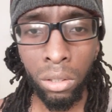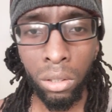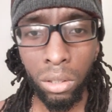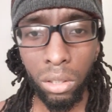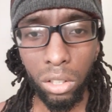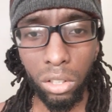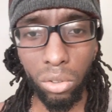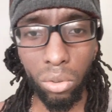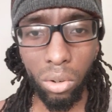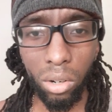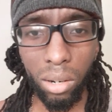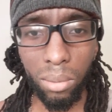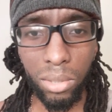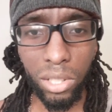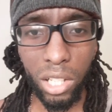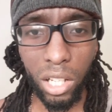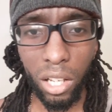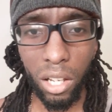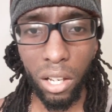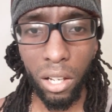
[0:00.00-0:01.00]
You know what I'm
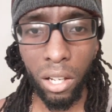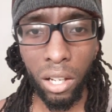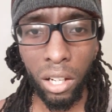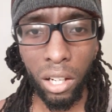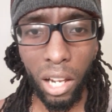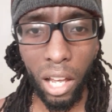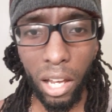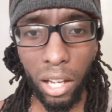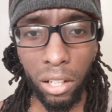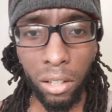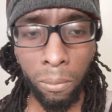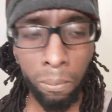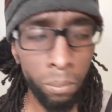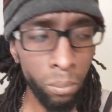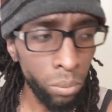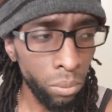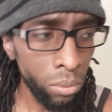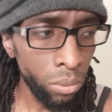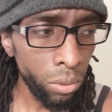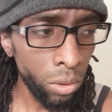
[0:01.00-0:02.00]
saying? Like,
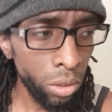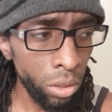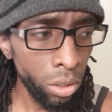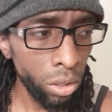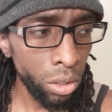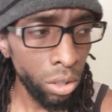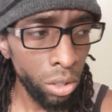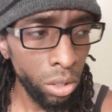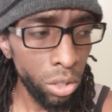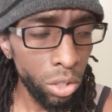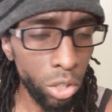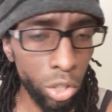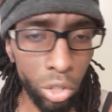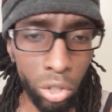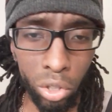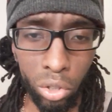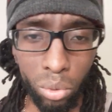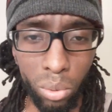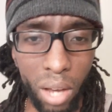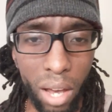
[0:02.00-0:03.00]

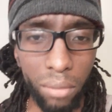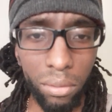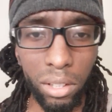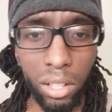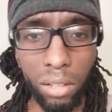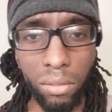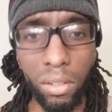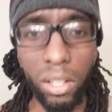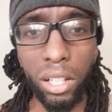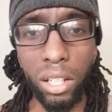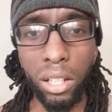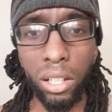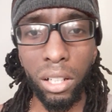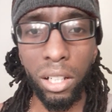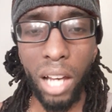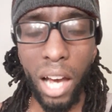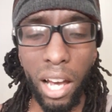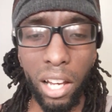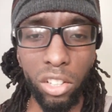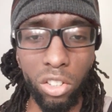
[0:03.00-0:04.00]
you haven't even
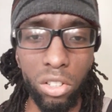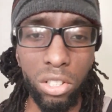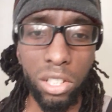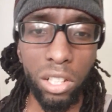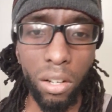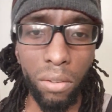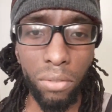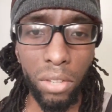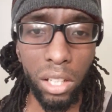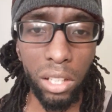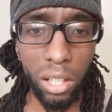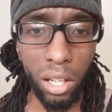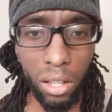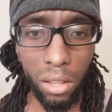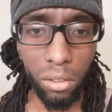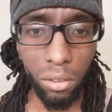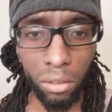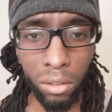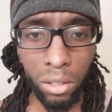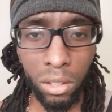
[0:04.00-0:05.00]
gotten yourself
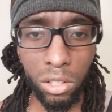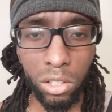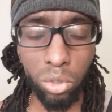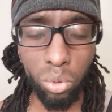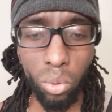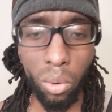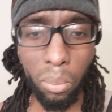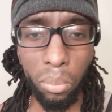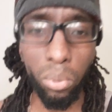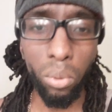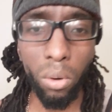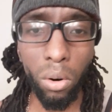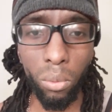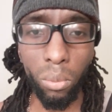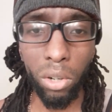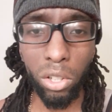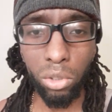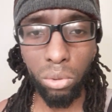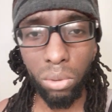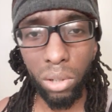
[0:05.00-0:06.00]
together to a point
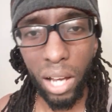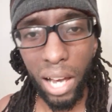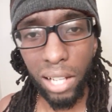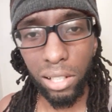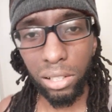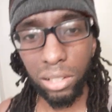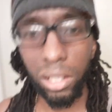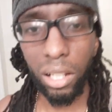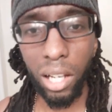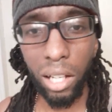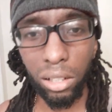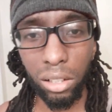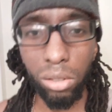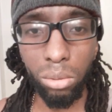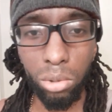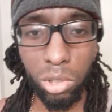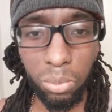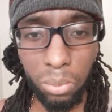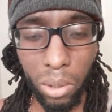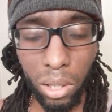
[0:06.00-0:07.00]
where you can actually handle the
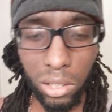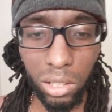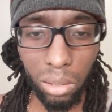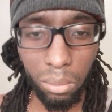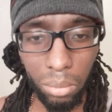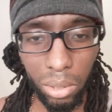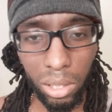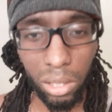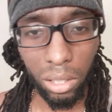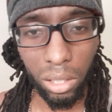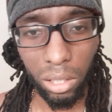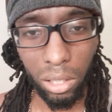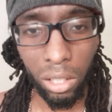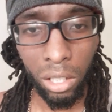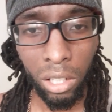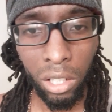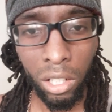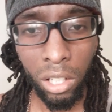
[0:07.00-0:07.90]
responsibility